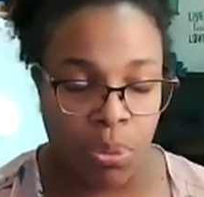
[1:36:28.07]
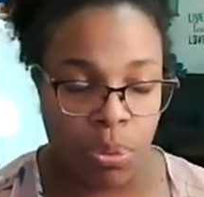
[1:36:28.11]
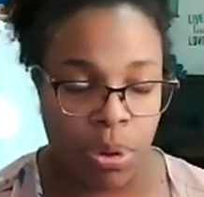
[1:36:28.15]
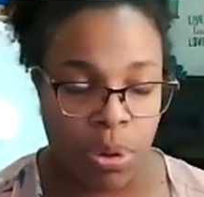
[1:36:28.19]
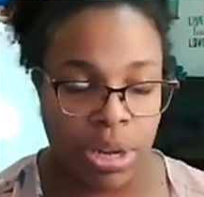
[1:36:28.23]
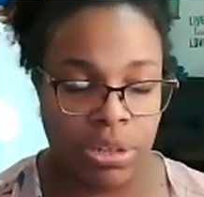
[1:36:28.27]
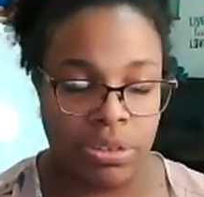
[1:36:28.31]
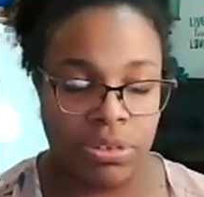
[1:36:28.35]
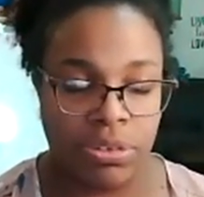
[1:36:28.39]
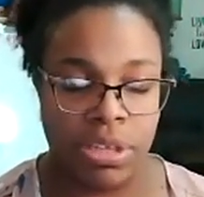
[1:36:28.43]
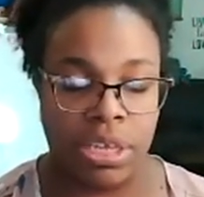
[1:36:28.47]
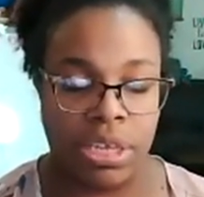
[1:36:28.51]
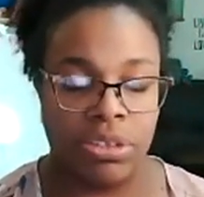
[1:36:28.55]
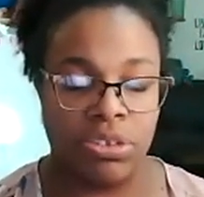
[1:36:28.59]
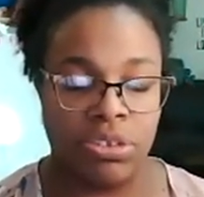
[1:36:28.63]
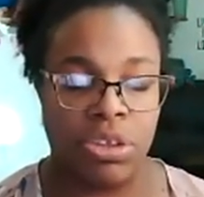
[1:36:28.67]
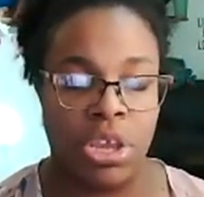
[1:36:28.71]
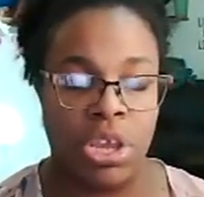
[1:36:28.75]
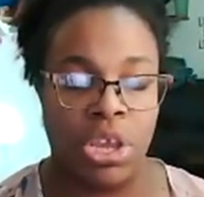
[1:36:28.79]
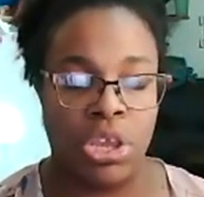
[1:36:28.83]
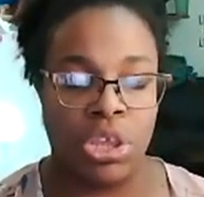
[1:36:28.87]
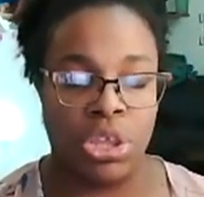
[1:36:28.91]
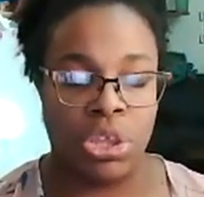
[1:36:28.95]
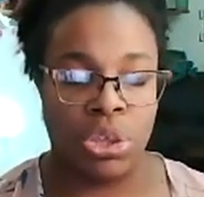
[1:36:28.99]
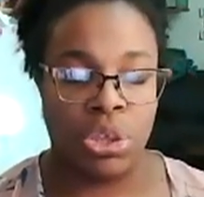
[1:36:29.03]
where he says,
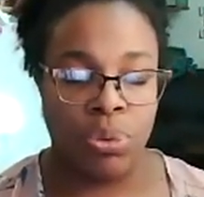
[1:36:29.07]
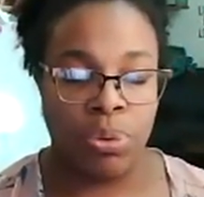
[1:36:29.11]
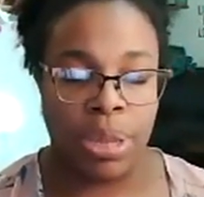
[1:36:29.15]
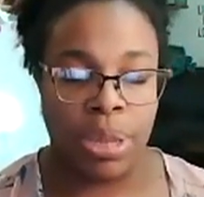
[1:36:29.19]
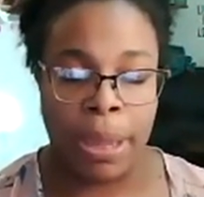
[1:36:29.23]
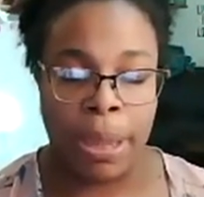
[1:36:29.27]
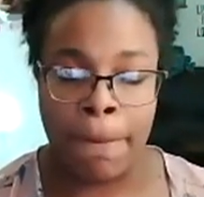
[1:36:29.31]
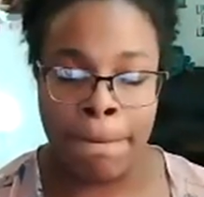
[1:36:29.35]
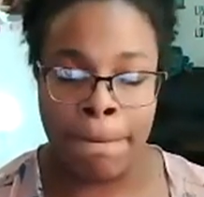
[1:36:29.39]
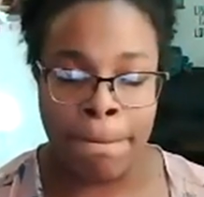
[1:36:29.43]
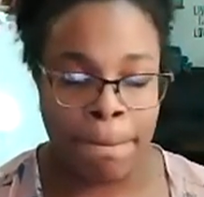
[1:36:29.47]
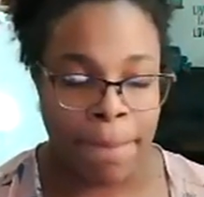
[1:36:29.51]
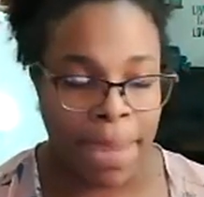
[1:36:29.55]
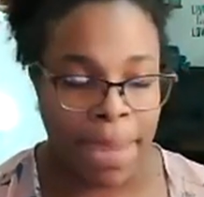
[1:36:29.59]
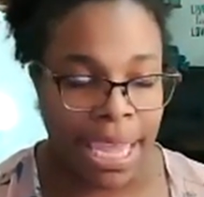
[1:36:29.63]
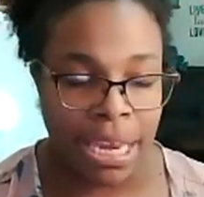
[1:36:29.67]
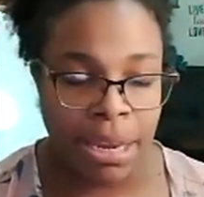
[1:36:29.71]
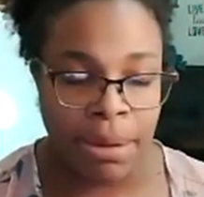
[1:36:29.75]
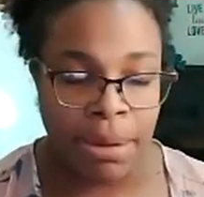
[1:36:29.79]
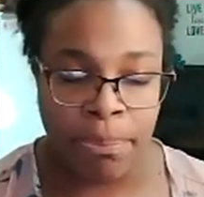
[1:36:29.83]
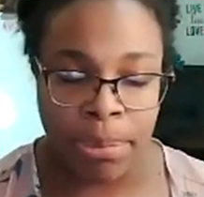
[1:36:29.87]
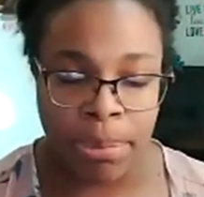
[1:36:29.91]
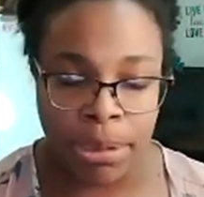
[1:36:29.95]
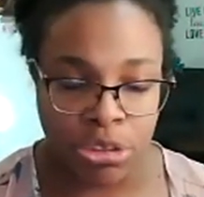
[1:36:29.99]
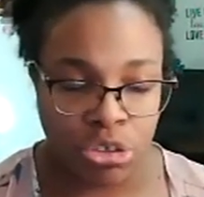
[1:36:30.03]
you can
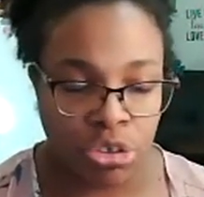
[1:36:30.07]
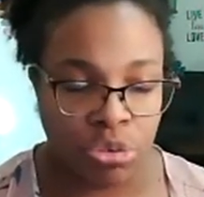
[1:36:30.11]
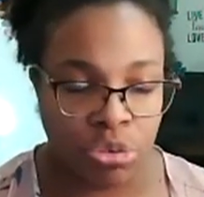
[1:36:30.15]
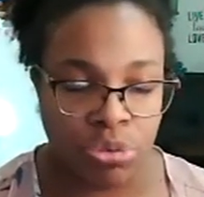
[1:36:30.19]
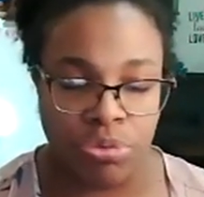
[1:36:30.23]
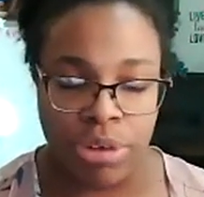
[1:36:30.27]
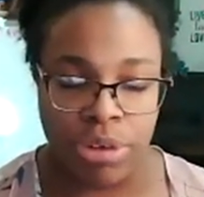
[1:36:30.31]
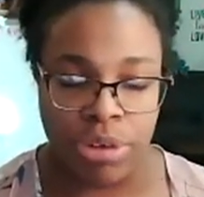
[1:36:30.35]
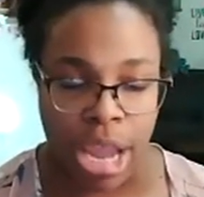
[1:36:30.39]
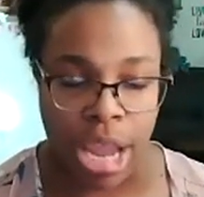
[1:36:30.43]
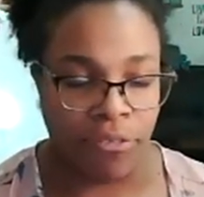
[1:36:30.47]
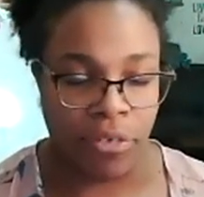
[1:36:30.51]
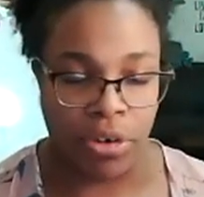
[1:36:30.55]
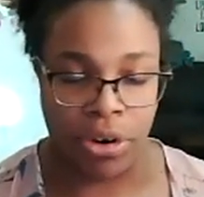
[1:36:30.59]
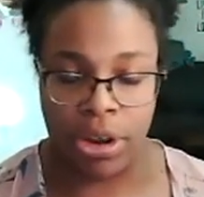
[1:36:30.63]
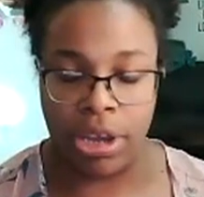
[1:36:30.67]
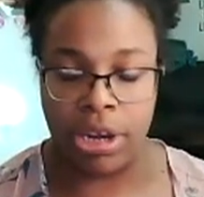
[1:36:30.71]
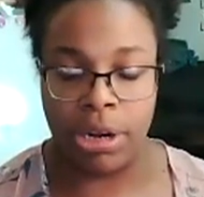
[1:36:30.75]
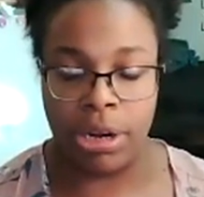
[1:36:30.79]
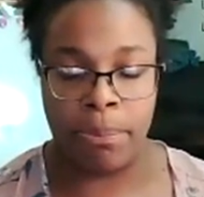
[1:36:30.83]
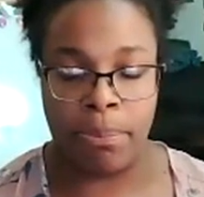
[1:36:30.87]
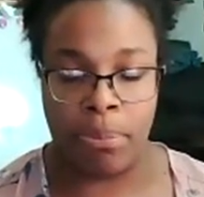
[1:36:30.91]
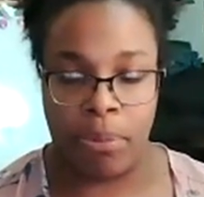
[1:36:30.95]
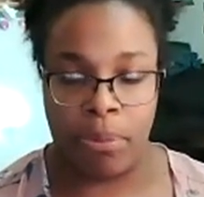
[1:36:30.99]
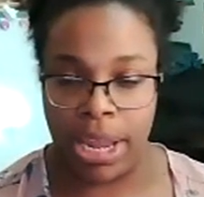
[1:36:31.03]
bend, but you're never
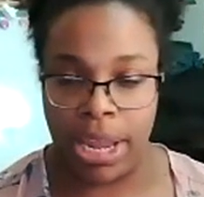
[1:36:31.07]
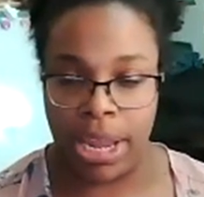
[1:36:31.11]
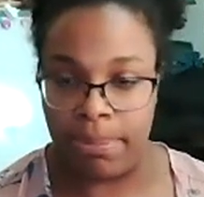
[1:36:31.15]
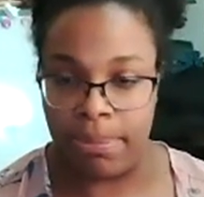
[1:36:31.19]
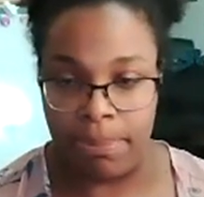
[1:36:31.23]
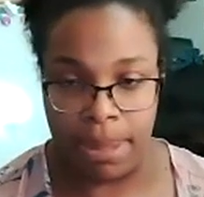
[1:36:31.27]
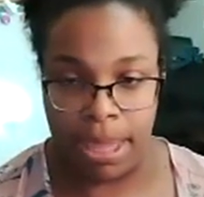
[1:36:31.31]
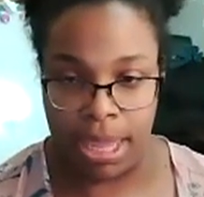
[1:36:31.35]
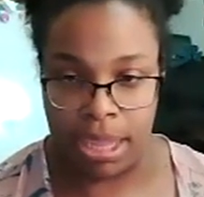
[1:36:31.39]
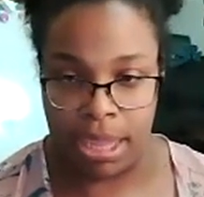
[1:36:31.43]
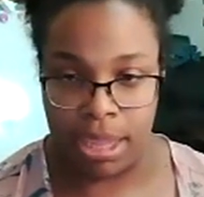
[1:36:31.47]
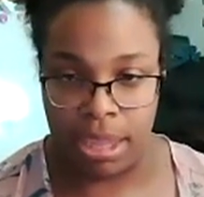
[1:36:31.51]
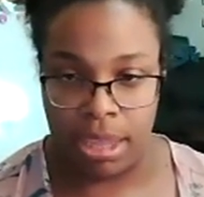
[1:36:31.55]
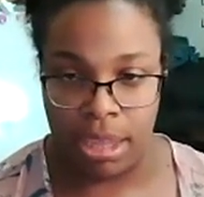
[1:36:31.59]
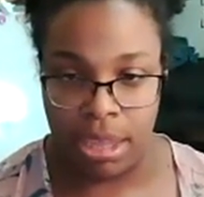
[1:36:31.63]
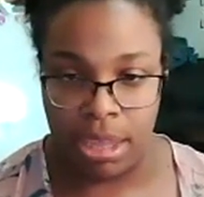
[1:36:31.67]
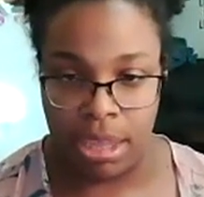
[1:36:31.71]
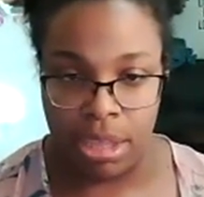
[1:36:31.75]
gonna break me.